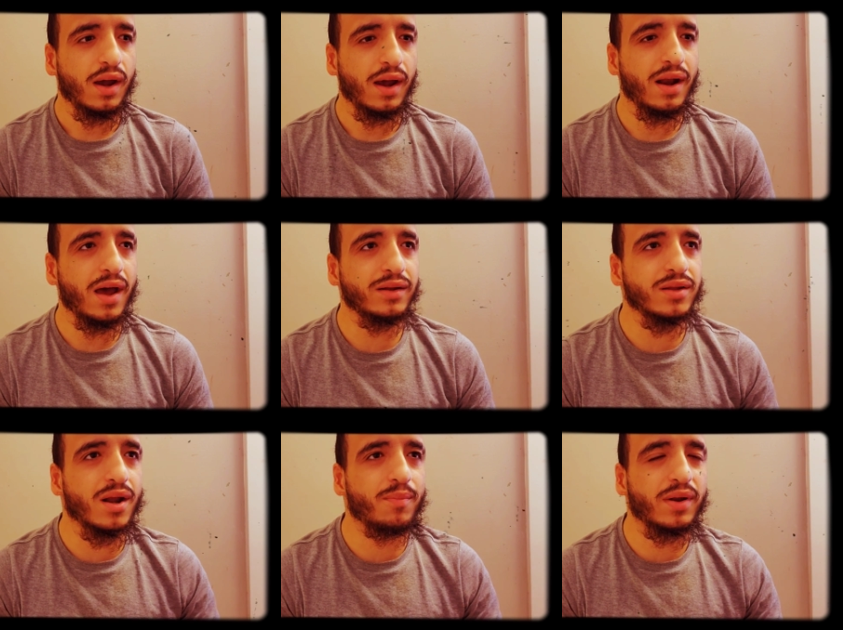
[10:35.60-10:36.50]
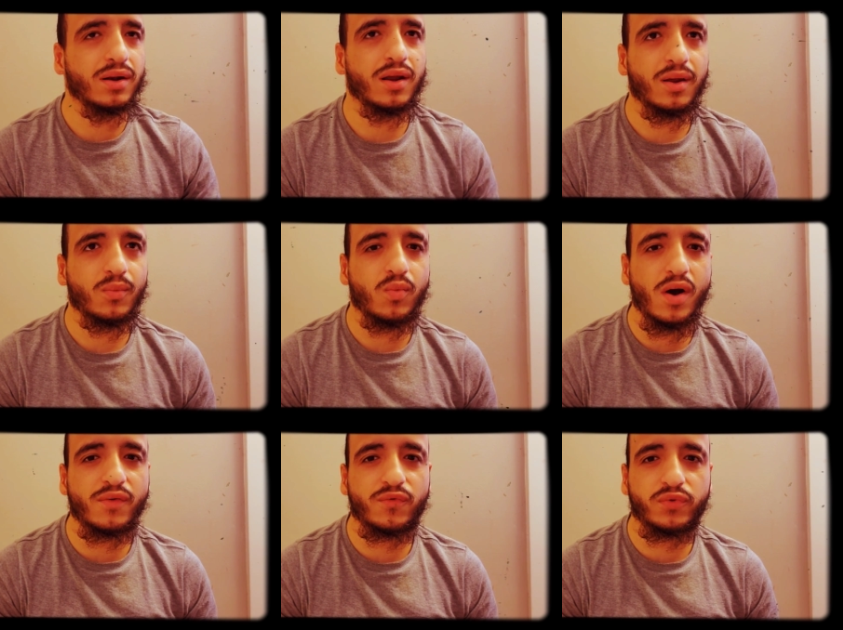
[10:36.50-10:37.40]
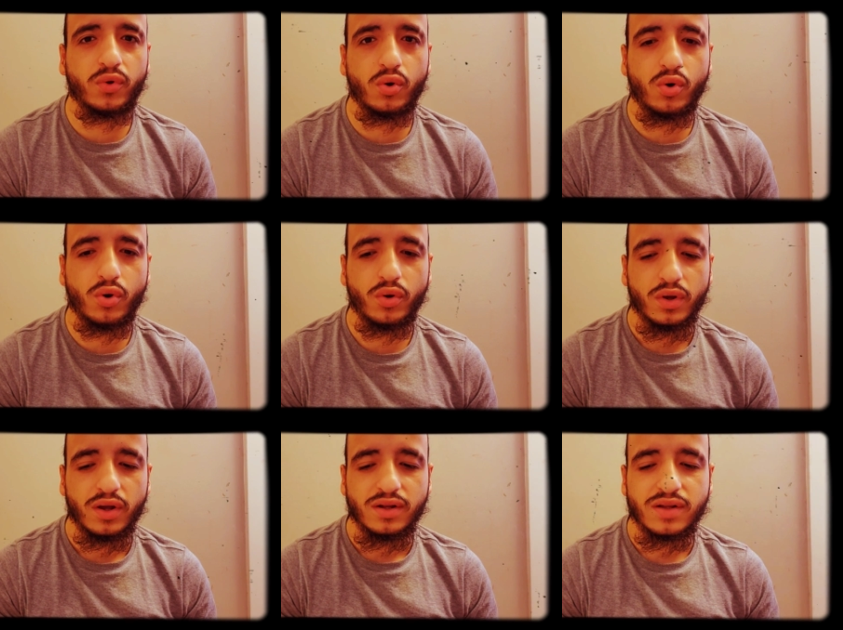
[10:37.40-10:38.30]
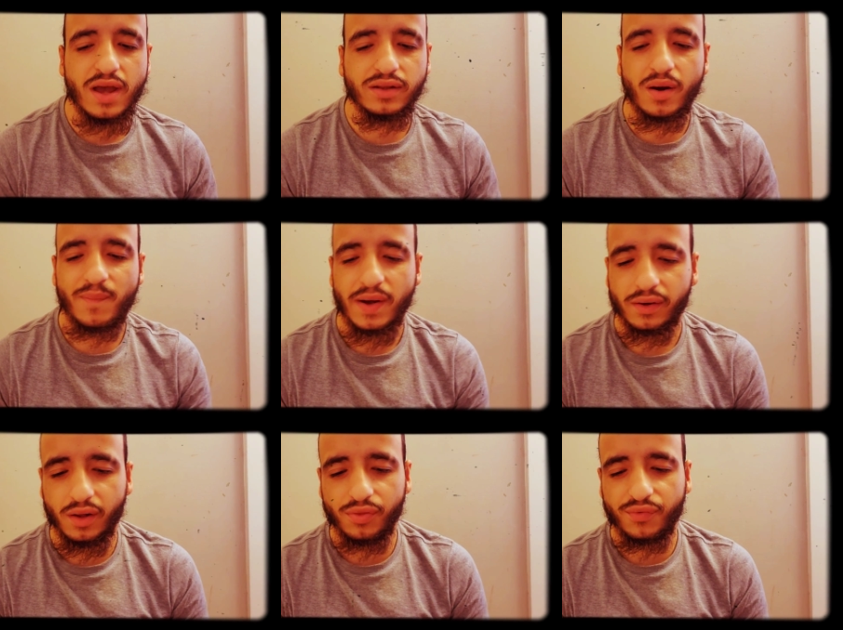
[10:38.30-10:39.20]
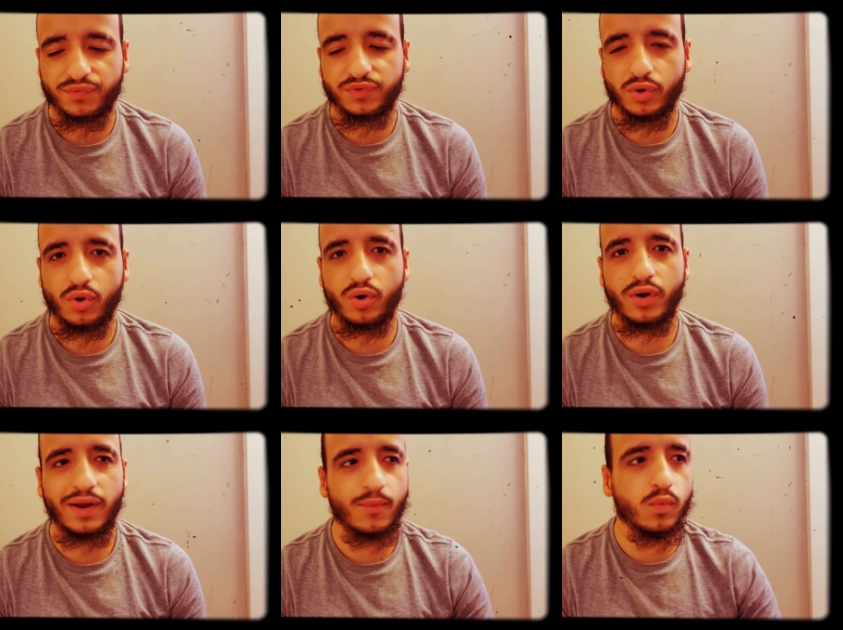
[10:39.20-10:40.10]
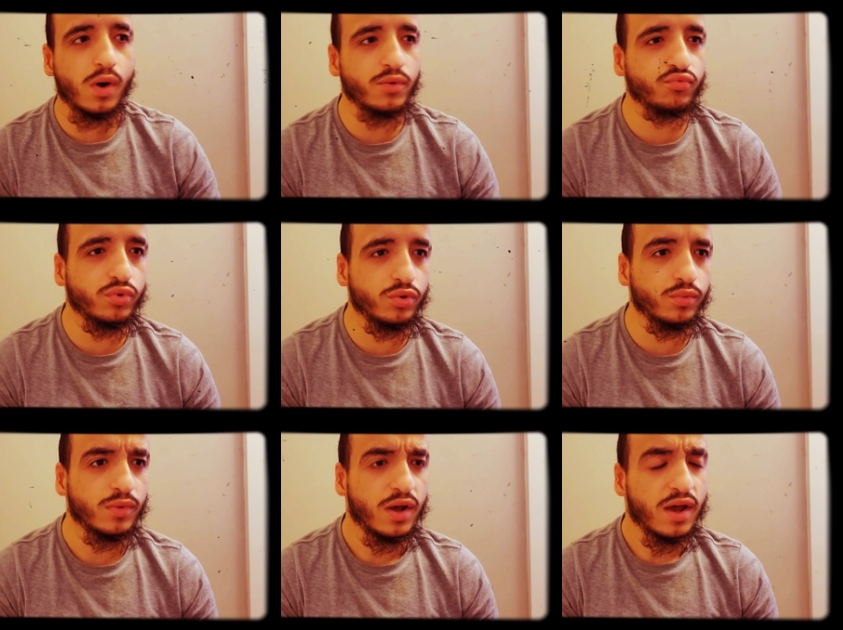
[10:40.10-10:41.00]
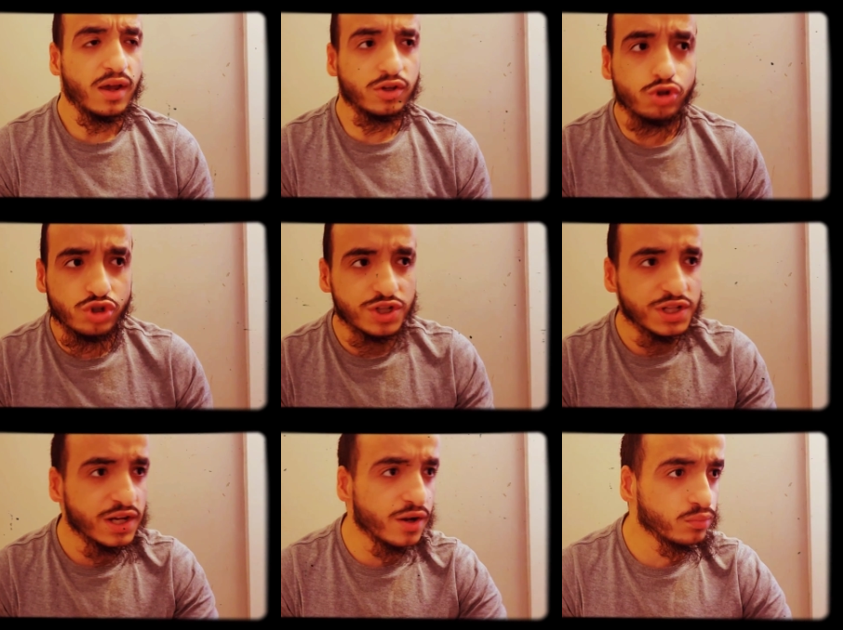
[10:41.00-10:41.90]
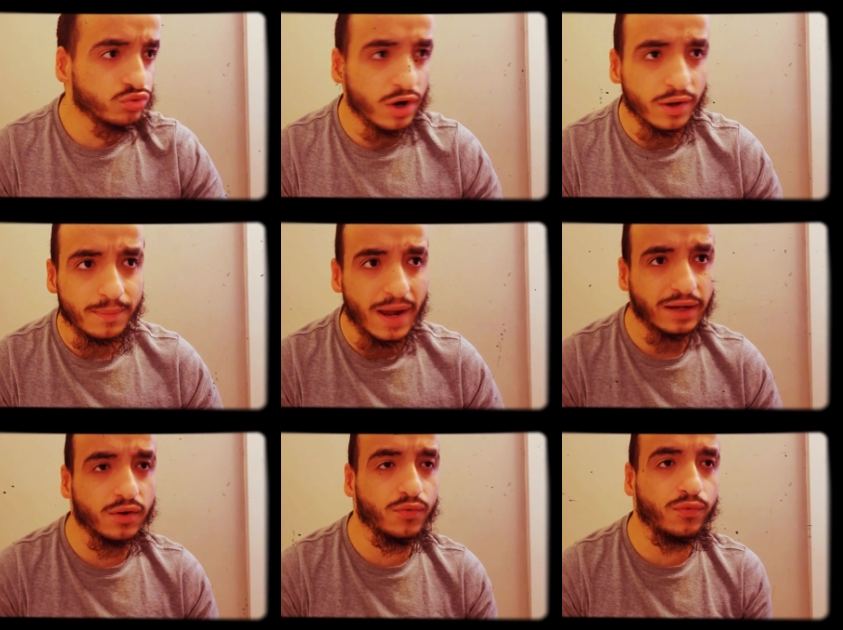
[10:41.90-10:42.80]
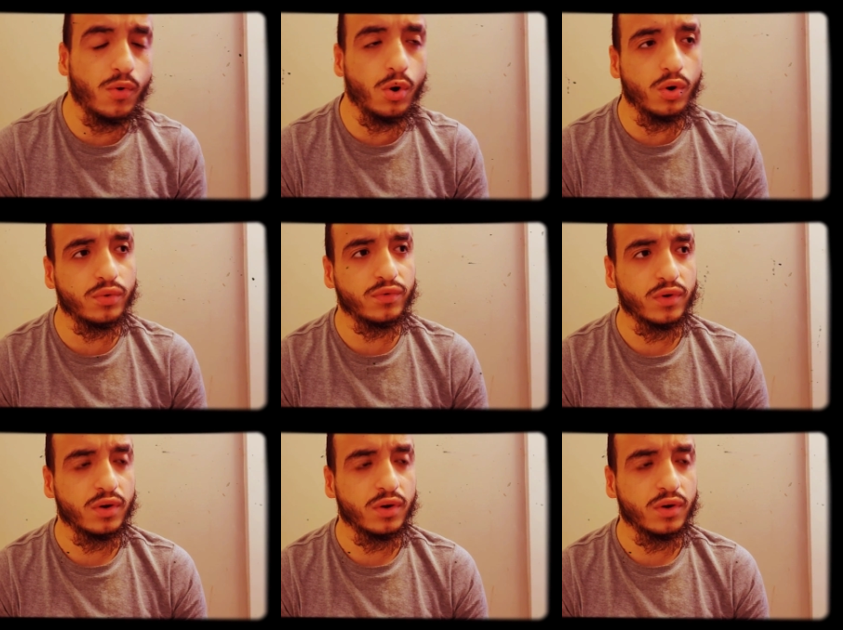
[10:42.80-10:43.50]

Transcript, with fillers: and i ended up in, in one floor they ended up in another floor in one room you just hear them running back and forth